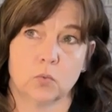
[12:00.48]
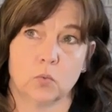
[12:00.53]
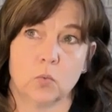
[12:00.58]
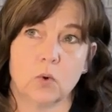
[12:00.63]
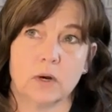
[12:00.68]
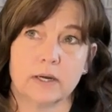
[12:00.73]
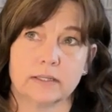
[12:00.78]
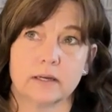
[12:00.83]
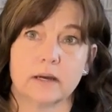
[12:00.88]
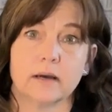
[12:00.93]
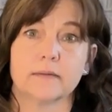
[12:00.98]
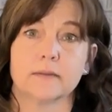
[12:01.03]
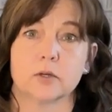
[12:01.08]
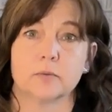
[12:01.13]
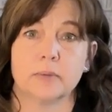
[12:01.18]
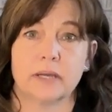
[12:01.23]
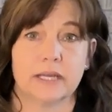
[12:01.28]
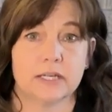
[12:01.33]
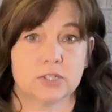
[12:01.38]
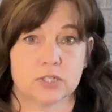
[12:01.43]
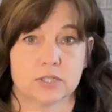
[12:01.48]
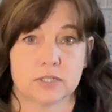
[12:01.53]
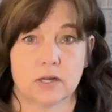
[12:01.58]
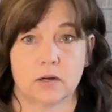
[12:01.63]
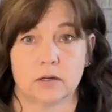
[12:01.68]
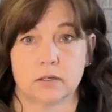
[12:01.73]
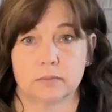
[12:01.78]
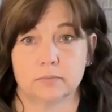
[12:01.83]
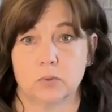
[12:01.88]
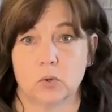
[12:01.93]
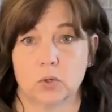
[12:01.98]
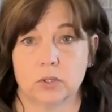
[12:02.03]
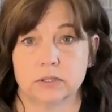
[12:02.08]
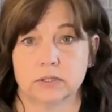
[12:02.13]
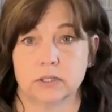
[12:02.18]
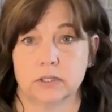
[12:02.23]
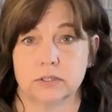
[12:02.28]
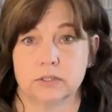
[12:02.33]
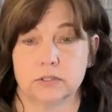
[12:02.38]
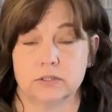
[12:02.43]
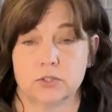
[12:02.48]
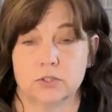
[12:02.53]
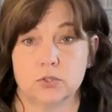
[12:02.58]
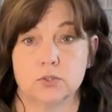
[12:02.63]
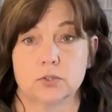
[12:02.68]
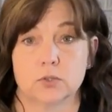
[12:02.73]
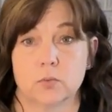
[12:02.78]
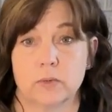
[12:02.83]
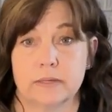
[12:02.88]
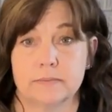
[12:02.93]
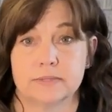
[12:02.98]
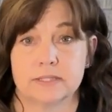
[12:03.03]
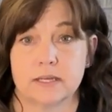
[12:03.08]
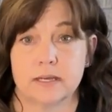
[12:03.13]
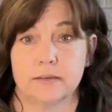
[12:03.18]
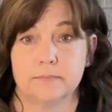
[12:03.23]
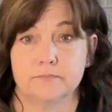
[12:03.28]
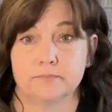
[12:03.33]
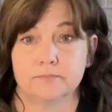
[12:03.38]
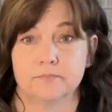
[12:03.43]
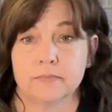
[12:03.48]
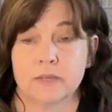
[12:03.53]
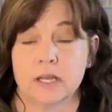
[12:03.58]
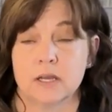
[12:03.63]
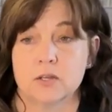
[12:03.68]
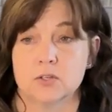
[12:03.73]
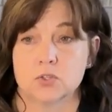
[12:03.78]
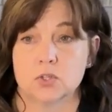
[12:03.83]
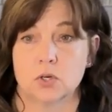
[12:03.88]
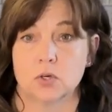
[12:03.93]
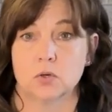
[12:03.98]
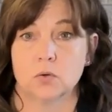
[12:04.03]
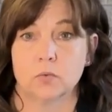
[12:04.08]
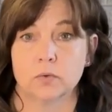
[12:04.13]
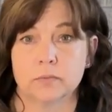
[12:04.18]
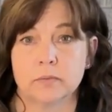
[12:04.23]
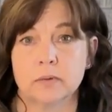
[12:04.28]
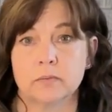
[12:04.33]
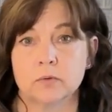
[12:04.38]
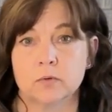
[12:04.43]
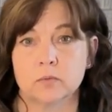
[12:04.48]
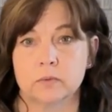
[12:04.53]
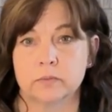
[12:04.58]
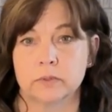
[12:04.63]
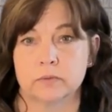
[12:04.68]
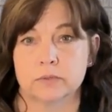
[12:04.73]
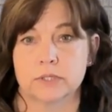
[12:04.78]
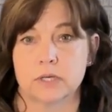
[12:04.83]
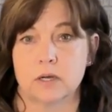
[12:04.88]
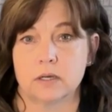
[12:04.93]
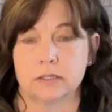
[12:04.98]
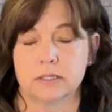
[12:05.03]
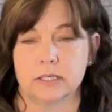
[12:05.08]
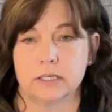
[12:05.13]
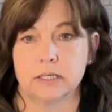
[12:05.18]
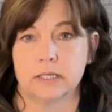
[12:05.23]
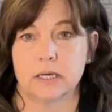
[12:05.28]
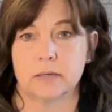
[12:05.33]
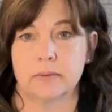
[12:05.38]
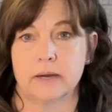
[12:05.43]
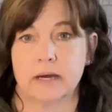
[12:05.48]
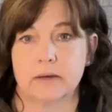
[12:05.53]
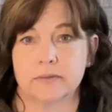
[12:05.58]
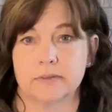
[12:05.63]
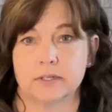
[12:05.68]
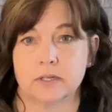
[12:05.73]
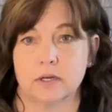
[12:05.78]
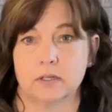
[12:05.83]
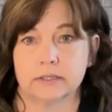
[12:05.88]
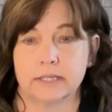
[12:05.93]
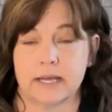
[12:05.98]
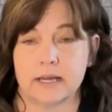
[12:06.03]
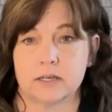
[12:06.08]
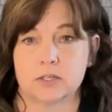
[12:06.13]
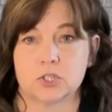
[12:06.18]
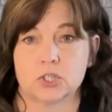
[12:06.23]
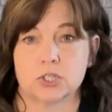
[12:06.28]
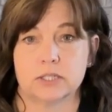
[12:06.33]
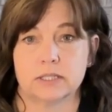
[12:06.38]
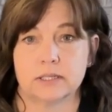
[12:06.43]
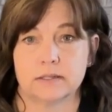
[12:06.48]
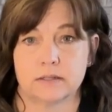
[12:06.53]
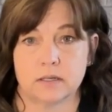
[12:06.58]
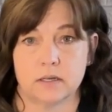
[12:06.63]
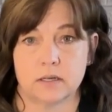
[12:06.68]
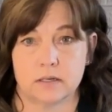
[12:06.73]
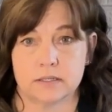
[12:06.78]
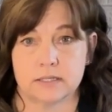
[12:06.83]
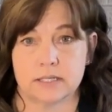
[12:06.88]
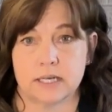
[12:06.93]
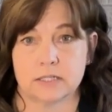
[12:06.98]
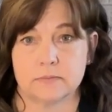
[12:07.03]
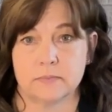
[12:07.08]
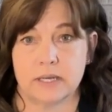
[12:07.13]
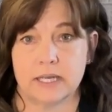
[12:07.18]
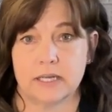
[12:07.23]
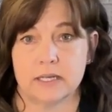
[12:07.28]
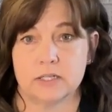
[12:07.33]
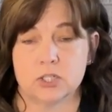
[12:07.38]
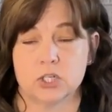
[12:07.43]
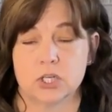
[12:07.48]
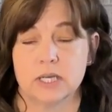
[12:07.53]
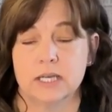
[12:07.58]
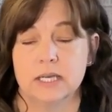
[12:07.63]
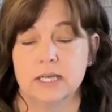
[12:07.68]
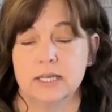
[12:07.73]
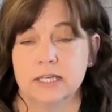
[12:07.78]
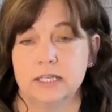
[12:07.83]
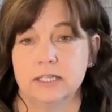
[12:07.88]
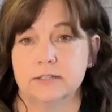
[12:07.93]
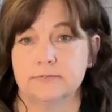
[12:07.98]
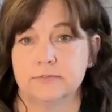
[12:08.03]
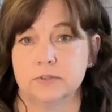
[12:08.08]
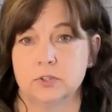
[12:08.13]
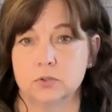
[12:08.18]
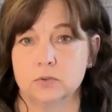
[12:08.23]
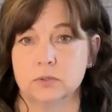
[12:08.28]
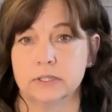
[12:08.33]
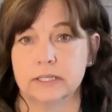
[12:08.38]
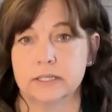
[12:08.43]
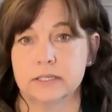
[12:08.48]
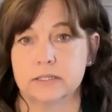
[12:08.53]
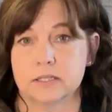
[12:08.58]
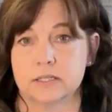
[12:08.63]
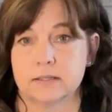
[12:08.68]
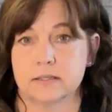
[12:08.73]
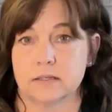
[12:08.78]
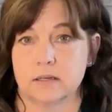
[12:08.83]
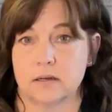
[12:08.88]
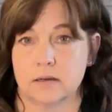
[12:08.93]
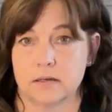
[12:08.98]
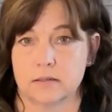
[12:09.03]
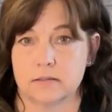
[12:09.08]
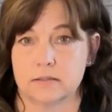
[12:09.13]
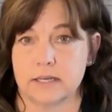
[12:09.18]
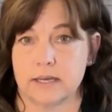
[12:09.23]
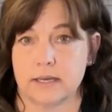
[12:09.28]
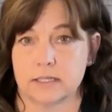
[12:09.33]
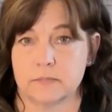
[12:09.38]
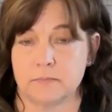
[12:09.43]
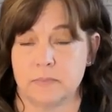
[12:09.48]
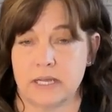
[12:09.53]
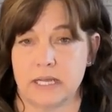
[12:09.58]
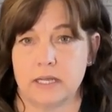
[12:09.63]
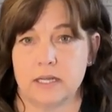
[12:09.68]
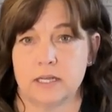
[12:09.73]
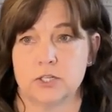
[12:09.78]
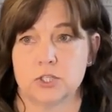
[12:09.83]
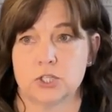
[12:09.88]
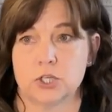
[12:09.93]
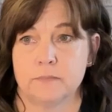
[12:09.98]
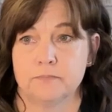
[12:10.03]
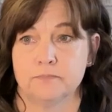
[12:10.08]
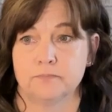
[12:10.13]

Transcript: what other pages are important on to your website. So remember when we were talking about the call to action and the contact page? If you link to the contact page